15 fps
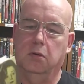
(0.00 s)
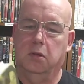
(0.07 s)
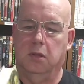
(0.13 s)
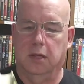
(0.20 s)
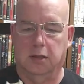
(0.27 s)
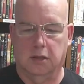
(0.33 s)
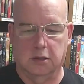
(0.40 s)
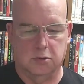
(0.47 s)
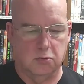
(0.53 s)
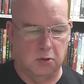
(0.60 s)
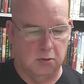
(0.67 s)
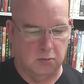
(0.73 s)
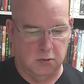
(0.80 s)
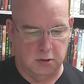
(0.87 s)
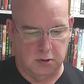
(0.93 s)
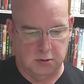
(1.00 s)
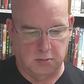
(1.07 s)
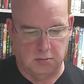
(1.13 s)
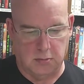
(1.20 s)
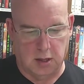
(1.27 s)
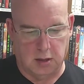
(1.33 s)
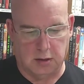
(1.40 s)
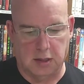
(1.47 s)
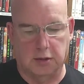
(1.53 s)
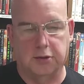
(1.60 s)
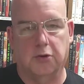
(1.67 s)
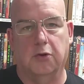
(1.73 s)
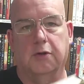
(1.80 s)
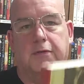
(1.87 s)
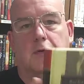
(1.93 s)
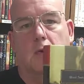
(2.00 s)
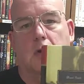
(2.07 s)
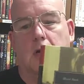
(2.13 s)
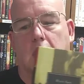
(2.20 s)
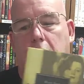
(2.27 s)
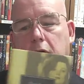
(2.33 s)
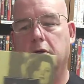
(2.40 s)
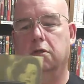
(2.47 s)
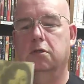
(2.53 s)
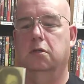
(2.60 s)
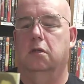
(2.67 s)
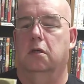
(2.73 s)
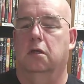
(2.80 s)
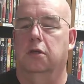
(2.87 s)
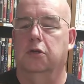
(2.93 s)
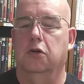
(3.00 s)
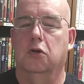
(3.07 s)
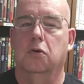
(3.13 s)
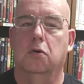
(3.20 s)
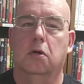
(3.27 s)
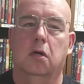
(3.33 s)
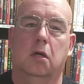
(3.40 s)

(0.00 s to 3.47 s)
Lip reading: like this one was marked at $34 new,